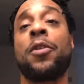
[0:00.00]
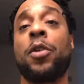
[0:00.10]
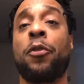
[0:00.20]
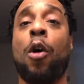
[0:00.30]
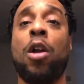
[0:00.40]

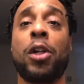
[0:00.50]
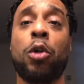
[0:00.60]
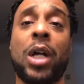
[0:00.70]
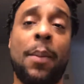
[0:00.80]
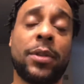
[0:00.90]
For all the
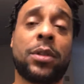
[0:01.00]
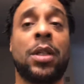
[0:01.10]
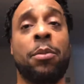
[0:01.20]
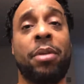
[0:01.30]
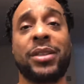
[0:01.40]
newcomers,
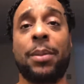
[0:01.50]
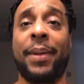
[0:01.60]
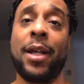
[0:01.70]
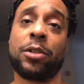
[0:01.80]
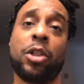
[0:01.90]
press the
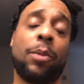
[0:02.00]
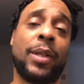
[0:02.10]
bell so you can